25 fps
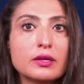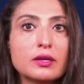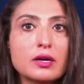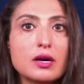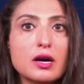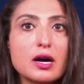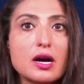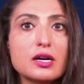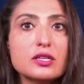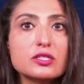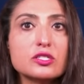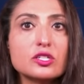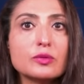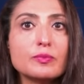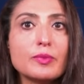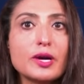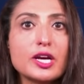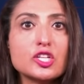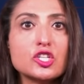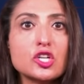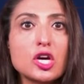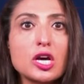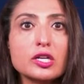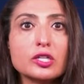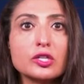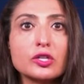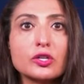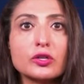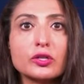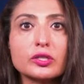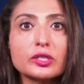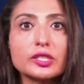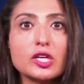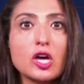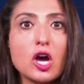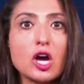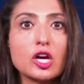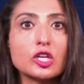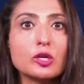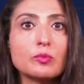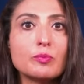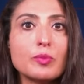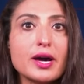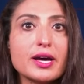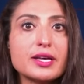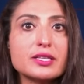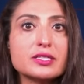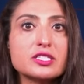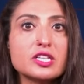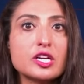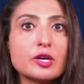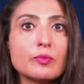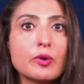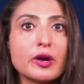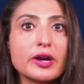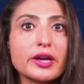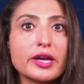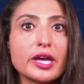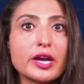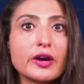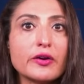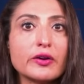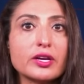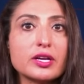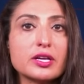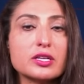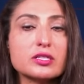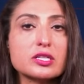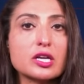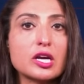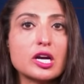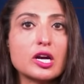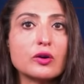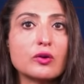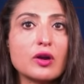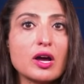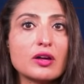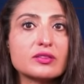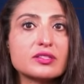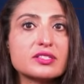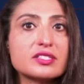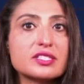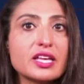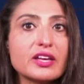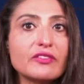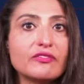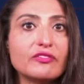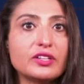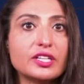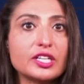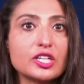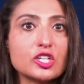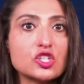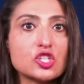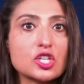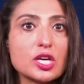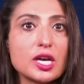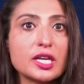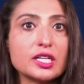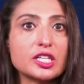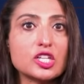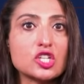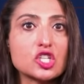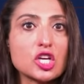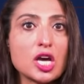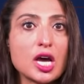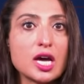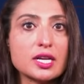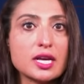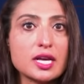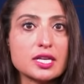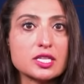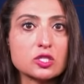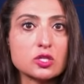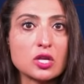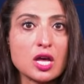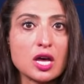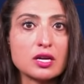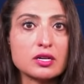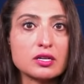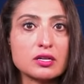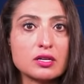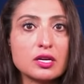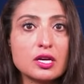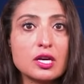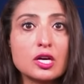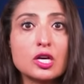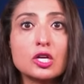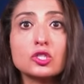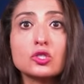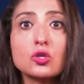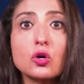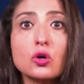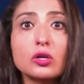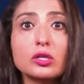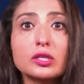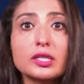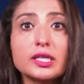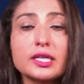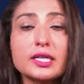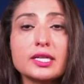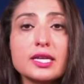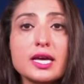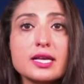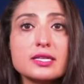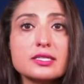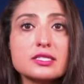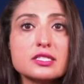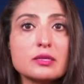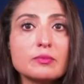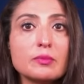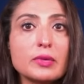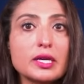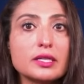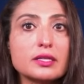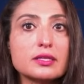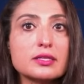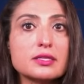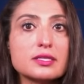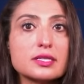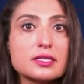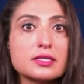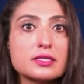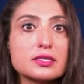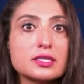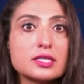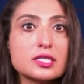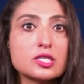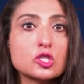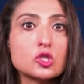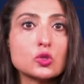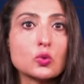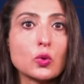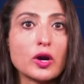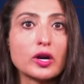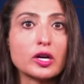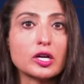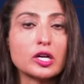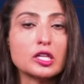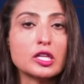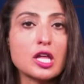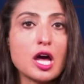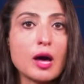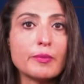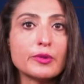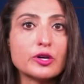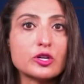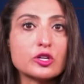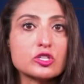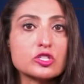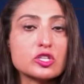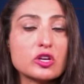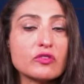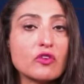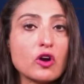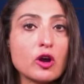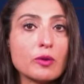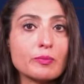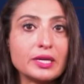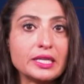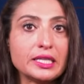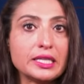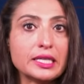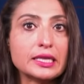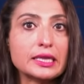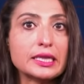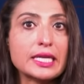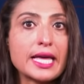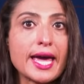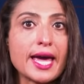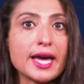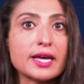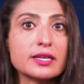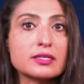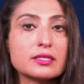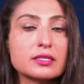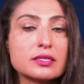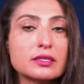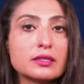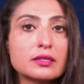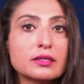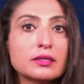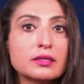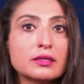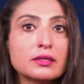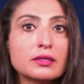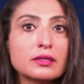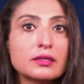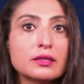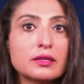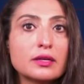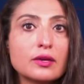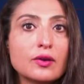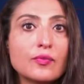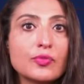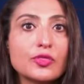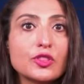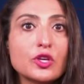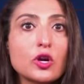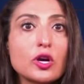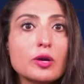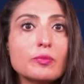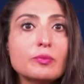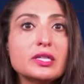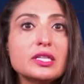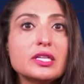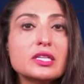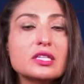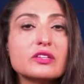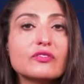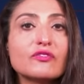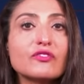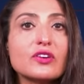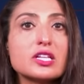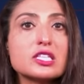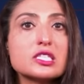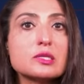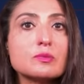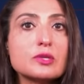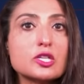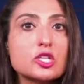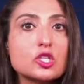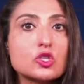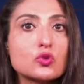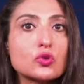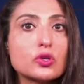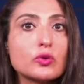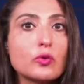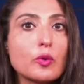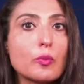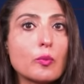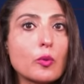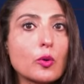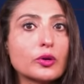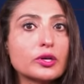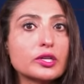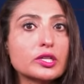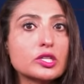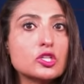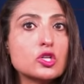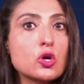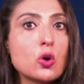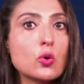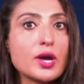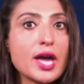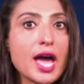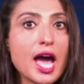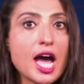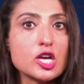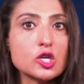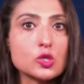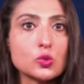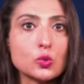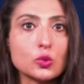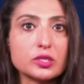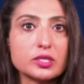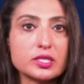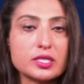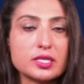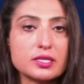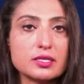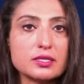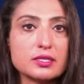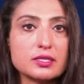Azerbaijan currently occupies nearby areas around Sevlij and Ishkhanasar, totaling an estimated 16 square kilometers of Armenian land. The Armenian Defense Ministry reported no casualties